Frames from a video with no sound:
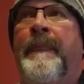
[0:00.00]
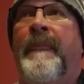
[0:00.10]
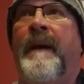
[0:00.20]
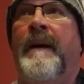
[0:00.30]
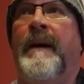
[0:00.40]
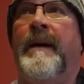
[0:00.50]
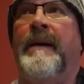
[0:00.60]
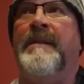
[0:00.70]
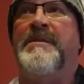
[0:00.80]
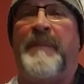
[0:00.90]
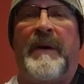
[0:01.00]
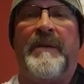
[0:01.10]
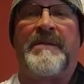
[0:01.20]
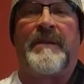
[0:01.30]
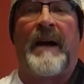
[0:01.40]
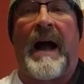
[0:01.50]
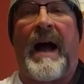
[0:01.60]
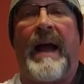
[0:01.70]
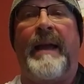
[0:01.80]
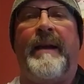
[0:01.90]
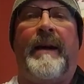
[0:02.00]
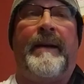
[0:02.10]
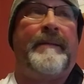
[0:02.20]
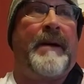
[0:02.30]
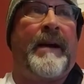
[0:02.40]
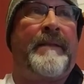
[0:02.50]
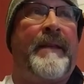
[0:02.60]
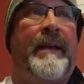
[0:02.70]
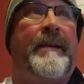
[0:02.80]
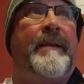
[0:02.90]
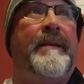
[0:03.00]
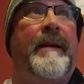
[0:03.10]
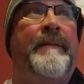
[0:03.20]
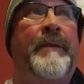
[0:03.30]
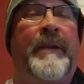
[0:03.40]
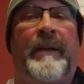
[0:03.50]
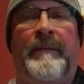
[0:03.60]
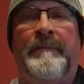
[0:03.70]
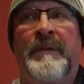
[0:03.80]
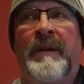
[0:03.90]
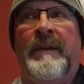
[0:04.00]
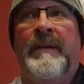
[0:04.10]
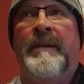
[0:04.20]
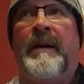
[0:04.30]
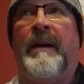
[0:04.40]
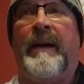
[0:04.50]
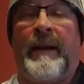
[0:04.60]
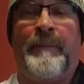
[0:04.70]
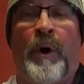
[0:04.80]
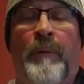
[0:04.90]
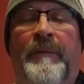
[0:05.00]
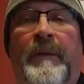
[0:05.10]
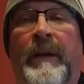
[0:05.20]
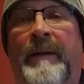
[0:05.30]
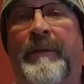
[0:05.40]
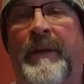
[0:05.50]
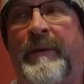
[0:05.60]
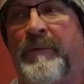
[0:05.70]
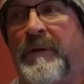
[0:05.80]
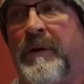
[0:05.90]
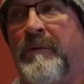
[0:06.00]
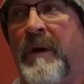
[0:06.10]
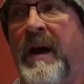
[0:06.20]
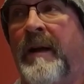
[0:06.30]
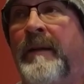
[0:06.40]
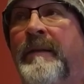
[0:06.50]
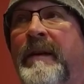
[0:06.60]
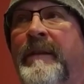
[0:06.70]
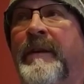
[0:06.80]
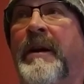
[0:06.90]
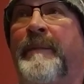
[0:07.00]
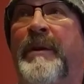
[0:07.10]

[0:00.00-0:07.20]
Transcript: Spirits are high. I think everything, and I'm hopeful everything will go well in the coming